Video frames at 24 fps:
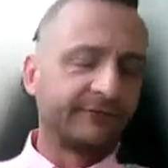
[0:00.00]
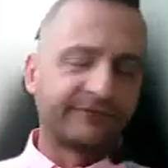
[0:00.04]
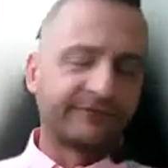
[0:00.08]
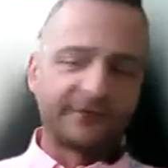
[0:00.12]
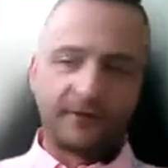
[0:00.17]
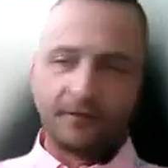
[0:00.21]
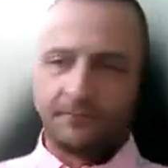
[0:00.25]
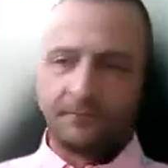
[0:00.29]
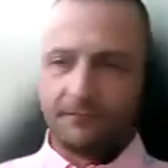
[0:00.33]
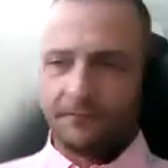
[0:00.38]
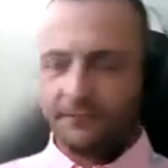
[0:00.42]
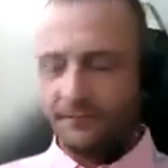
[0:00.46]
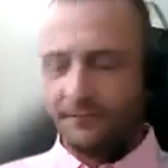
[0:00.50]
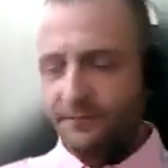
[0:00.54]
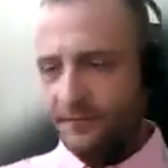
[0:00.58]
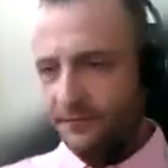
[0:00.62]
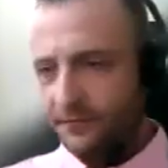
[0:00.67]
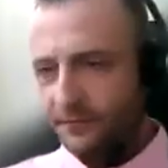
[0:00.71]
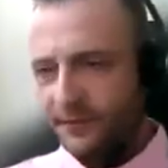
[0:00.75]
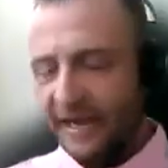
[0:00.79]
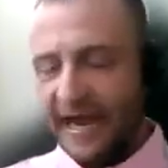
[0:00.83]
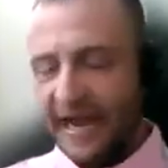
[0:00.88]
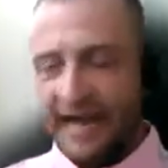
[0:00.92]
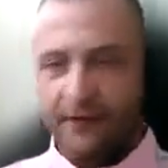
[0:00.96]
from
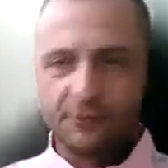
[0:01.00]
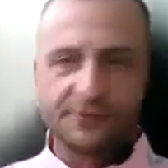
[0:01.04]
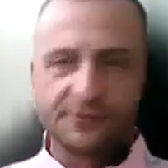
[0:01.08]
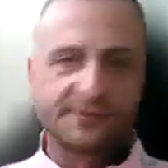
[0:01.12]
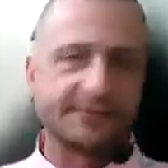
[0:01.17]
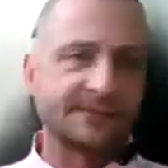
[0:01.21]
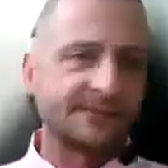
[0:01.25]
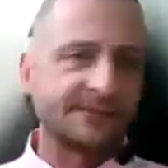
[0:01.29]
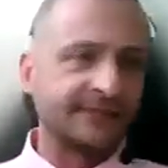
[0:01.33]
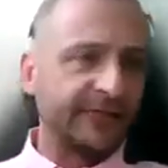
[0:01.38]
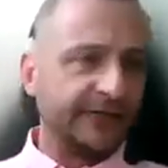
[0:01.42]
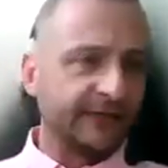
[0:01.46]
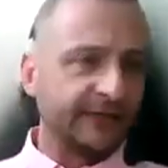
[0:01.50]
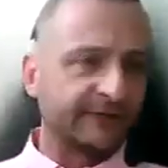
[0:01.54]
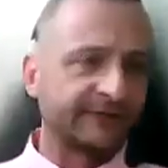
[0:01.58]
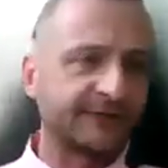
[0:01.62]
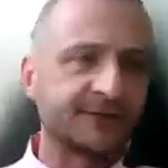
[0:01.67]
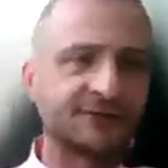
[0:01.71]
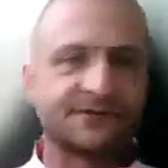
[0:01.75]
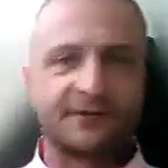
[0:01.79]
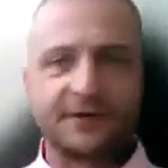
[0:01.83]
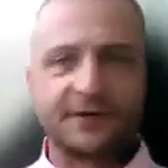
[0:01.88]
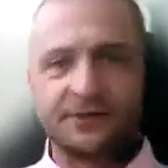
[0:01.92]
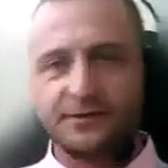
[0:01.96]
the houses, the
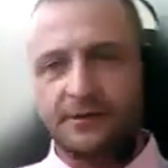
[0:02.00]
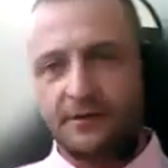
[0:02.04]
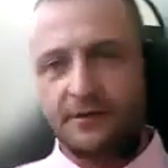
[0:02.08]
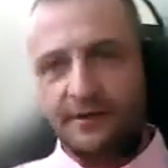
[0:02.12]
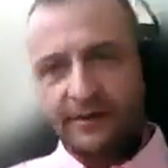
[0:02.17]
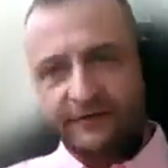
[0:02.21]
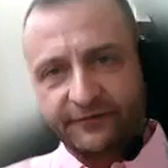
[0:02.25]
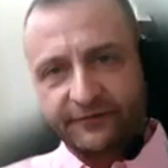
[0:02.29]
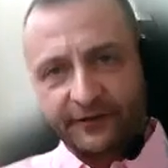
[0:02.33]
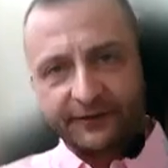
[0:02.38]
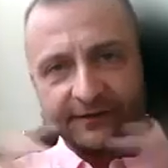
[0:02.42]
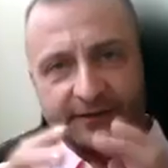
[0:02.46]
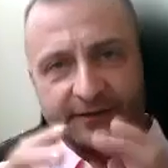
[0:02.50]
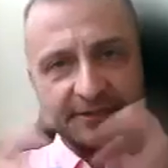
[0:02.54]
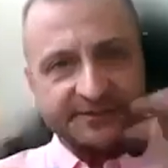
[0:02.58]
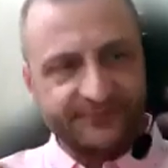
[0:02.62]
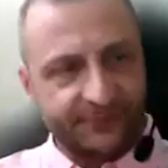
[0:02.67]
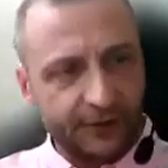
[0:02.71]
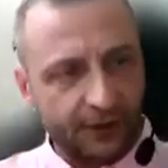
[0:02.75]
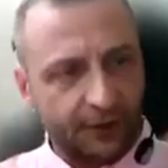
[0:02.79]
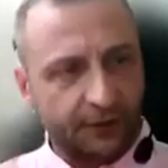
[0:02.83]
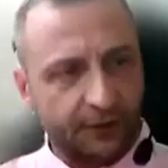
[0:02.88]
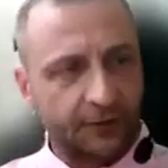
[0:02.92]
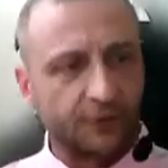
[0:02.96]
infrastructure, how everything
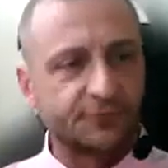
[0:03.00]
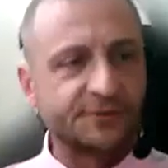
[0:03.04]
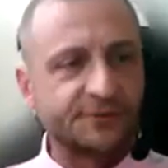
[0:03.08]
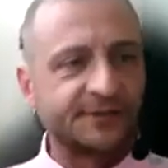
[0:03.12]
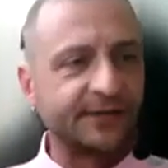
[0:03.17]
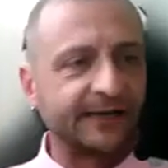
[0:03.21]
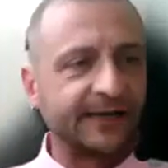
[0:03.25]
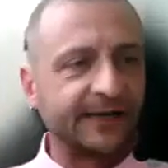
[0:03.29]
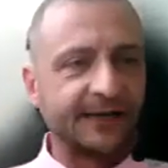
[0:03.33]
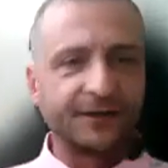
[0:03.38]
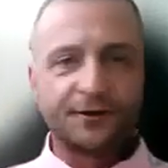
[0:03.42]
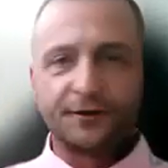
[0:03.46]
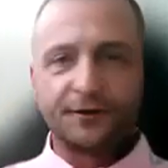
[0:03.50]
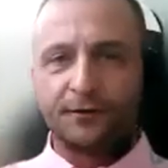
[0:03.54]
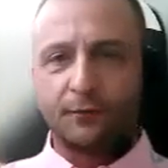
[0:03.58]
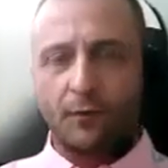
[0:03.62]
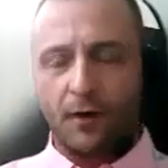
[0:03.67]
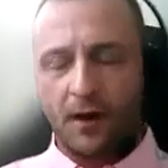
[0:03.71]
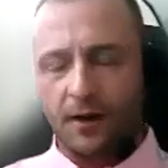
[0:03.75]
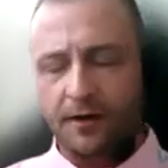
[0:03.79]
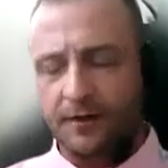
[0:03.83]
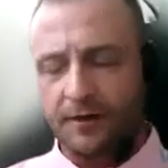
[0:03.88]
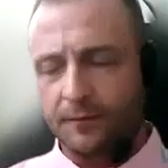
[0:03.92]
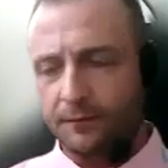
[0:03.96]
is very close together,
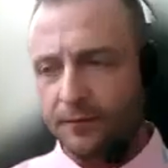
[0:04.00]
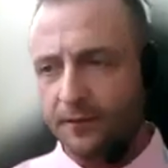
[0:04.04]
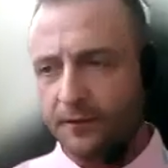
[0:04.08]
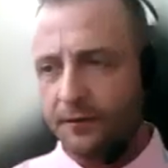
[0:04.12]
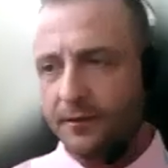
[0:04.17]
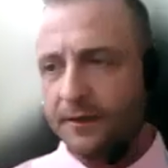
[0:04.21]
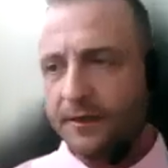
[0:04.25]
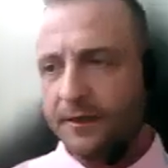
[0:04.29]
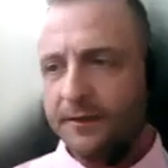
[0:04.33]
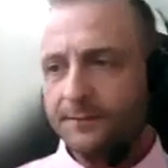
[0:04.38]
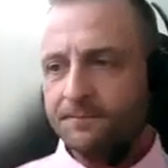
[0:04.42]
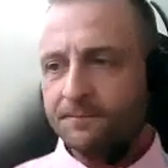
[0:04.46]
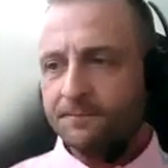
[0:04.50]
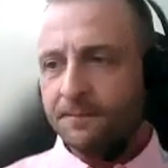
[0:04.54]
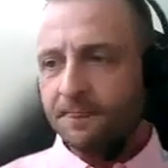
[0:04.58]
walkable.